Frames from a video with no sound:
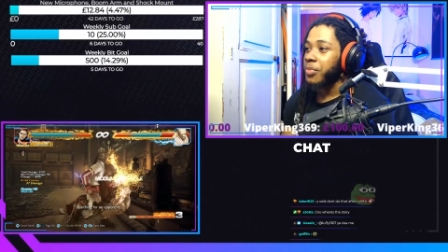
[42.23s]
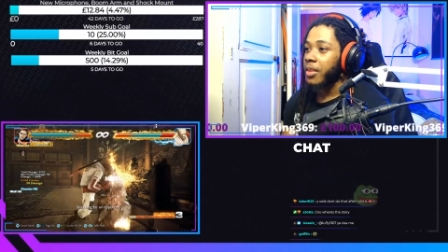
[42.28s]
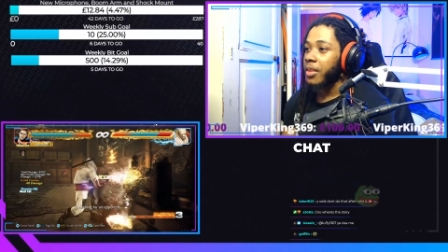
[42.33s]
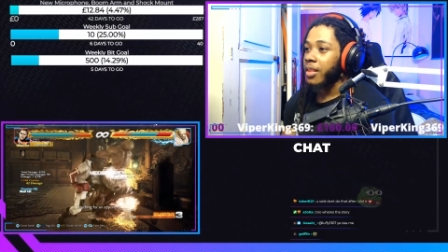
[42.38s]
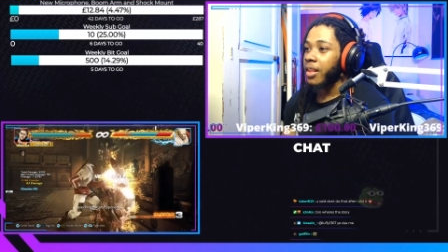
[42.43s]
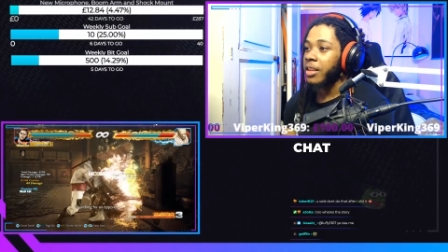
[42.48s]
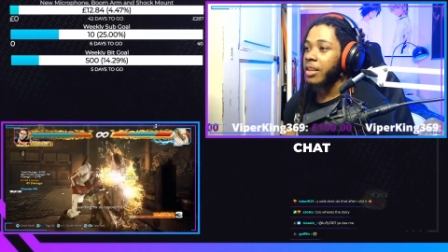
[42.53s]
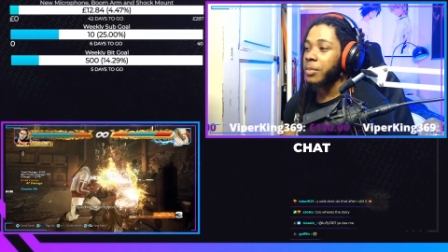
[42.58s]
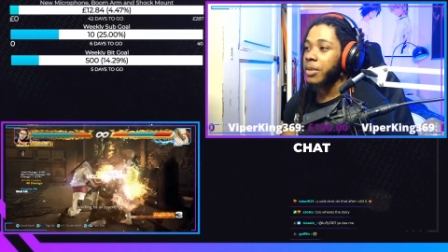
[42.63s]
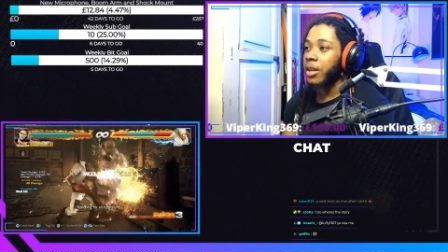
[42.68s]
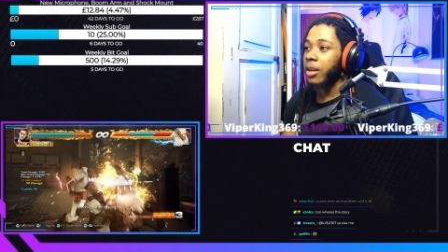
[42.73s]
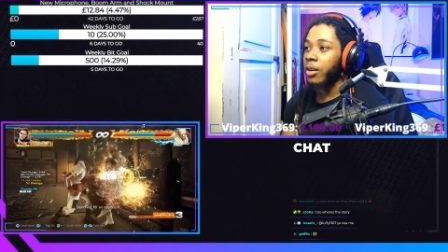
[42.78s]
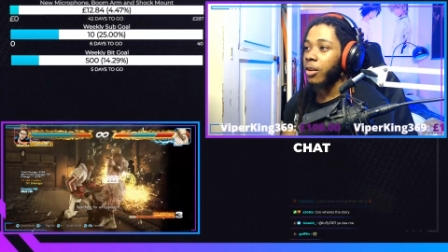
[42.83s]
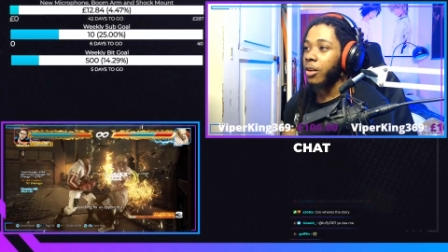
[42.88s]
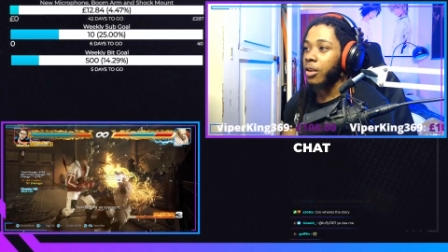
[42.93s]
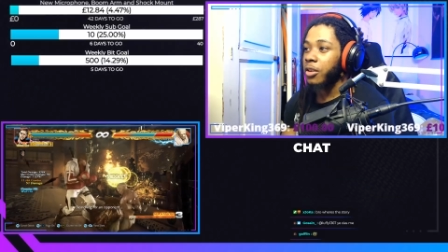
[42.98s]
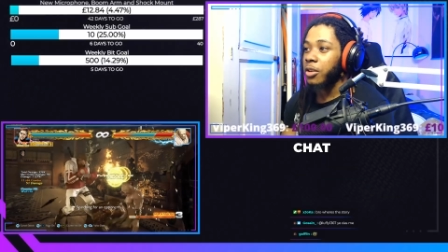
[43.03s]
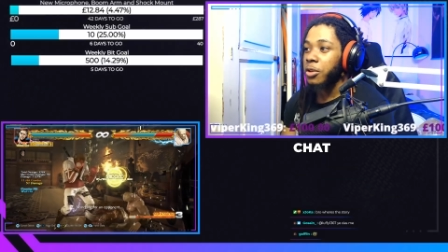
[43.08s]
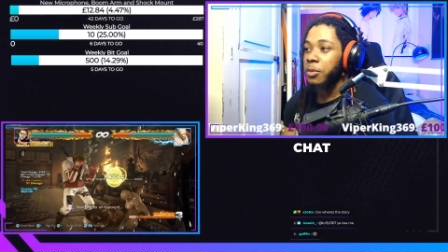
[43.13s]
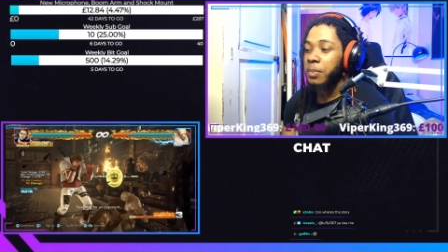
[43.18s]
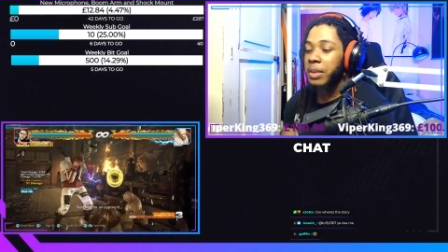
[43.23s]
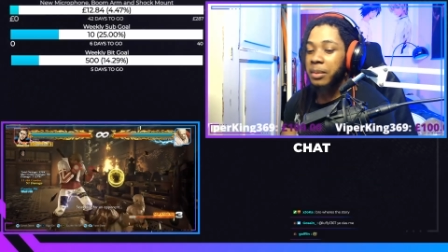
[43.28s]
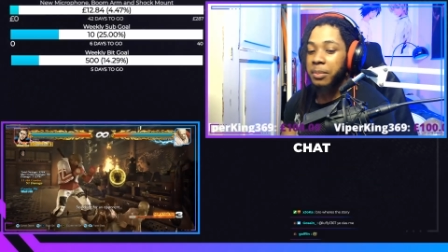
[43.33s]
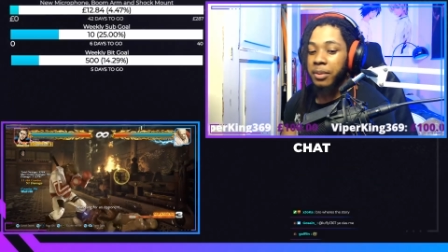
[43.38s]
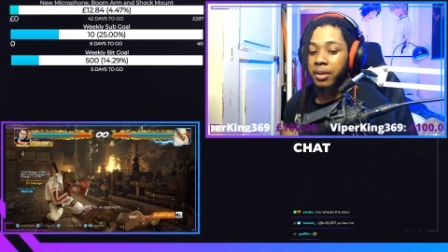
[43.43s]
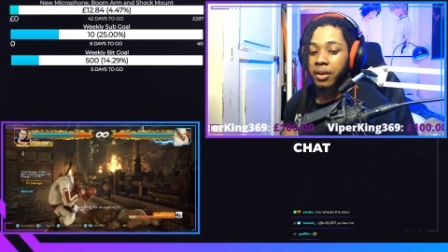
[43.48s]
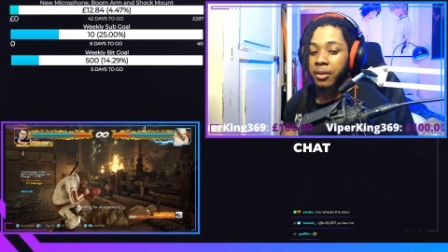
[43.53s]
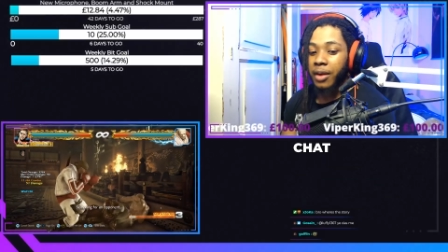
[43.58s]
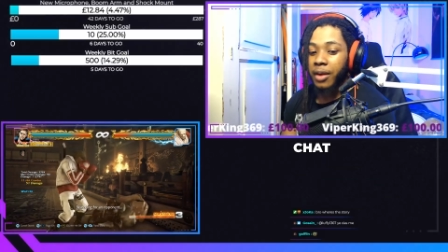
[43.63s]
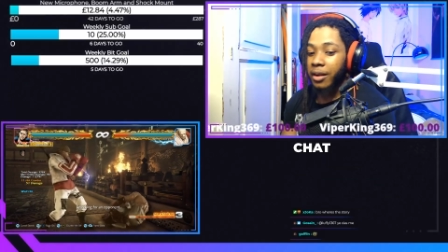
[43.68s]
There's been a lot of new
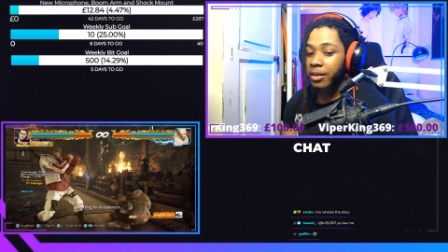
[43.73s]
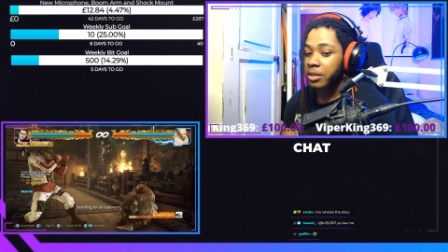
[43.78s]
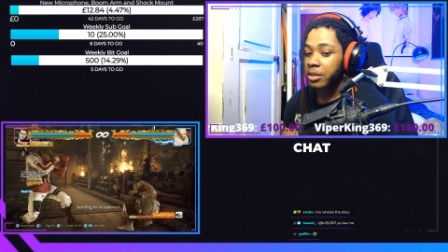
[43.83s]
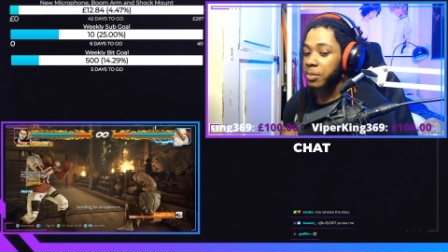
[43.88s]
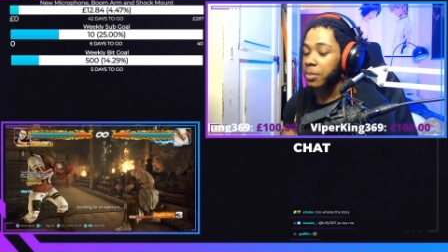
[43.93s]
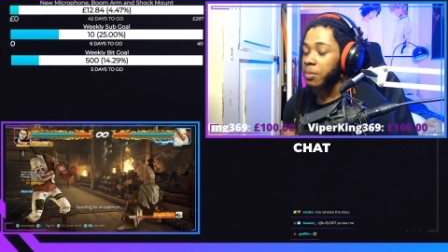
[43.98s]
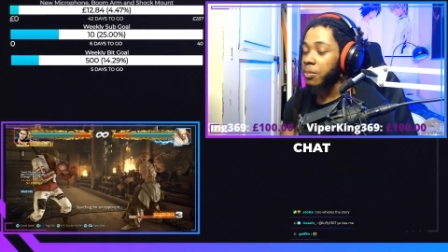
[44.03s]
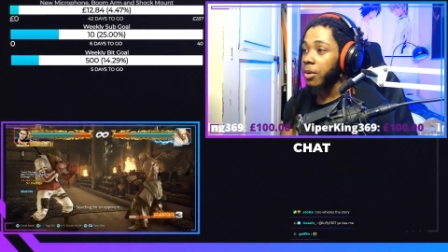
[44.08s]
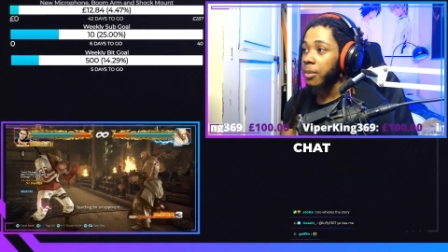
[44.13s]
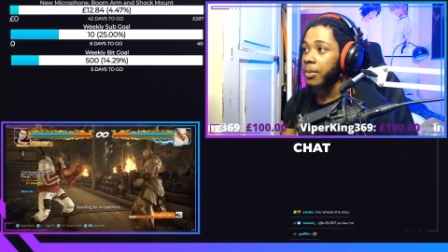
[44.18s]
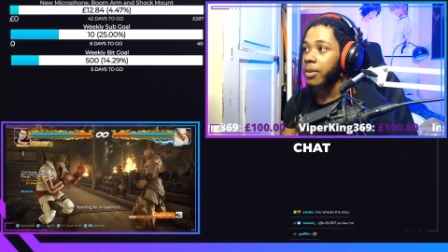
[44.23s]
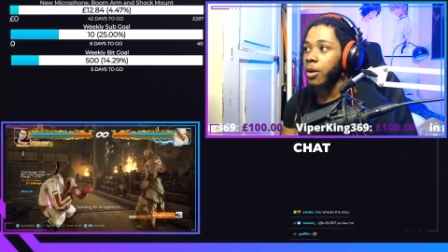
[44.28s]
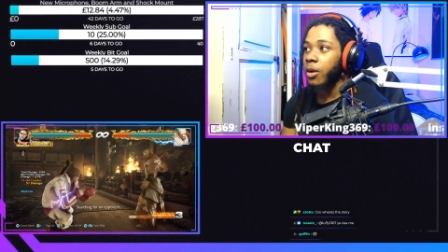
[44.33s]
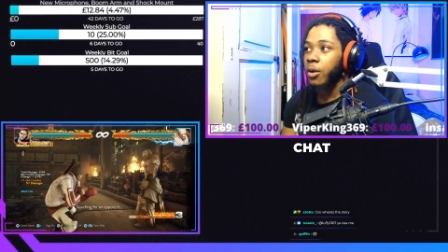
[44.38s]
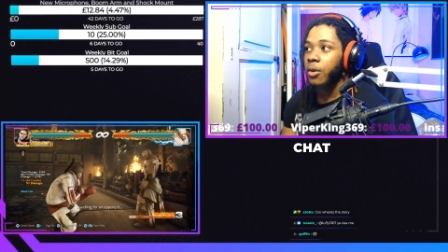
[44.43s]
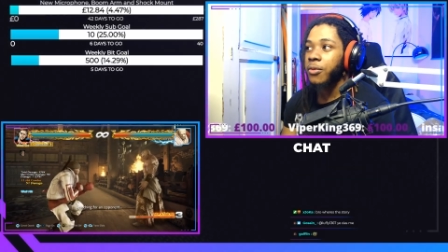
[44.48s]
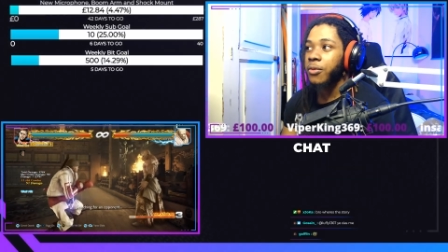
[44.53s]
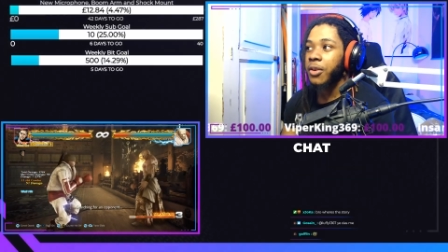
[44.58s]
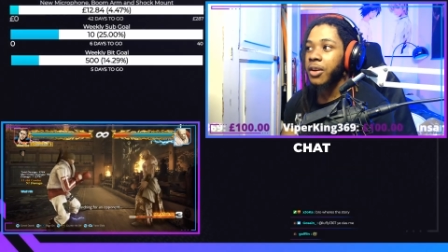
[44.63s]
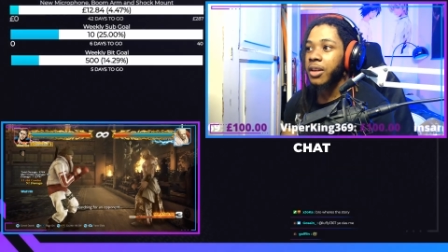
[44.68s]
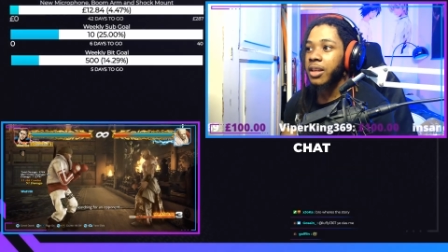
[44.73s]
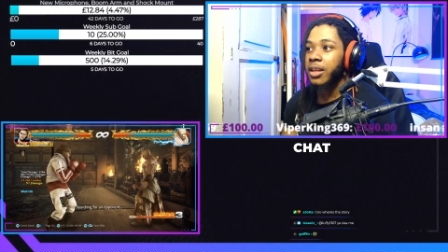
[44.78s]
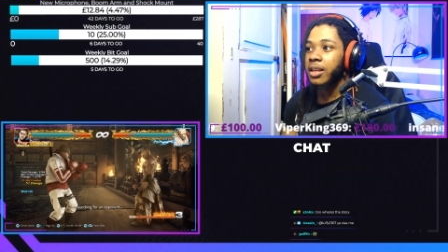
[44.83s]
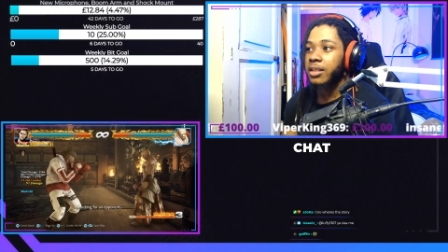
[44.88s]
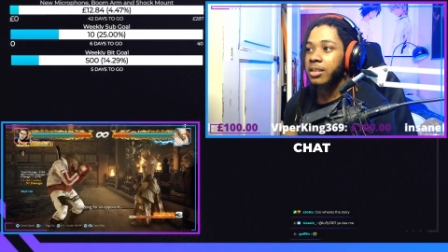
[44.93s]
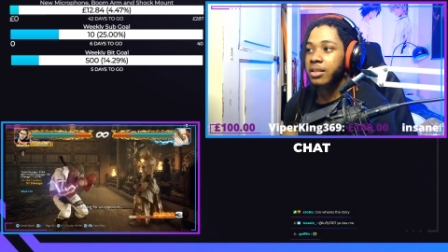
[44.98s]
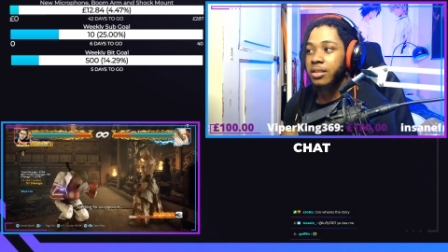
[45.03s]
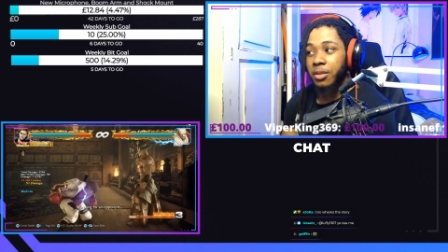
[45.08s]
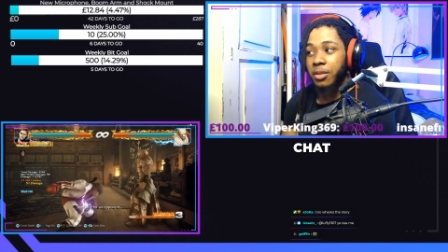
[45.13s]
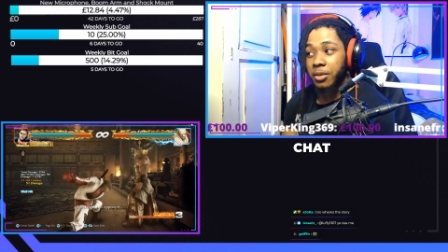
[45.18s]
people around. It's been probably over a year
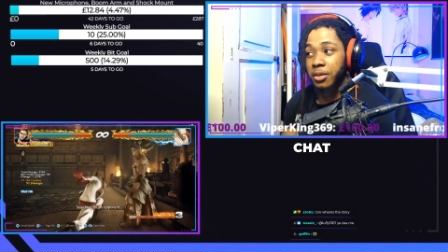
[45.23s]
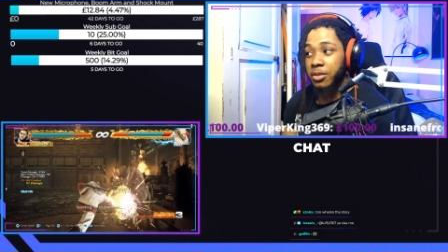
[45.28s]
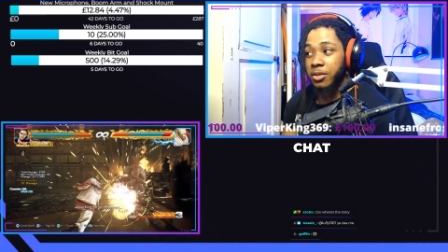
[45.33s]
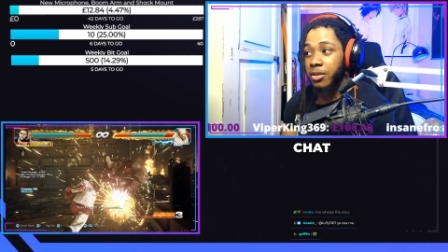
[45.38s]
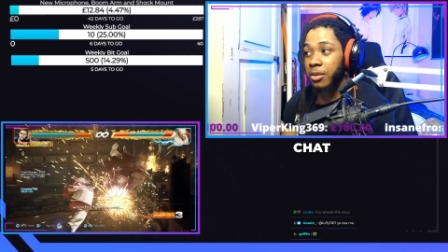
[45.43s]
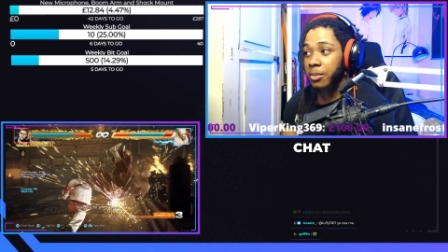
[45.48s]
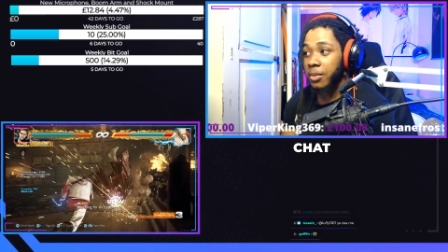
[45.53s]
since I told this story.